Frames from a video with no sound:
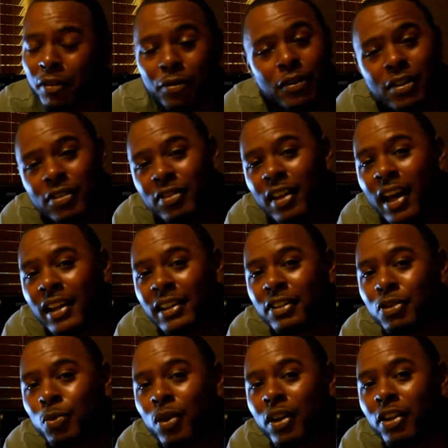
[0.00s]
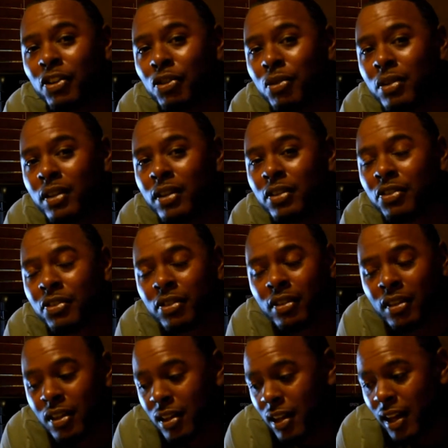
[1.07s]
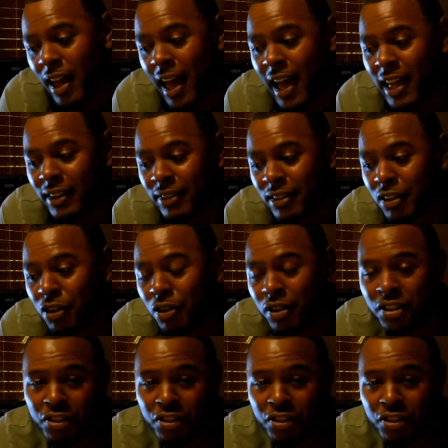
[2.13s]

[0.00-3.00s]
If you decide that you want to do this as, and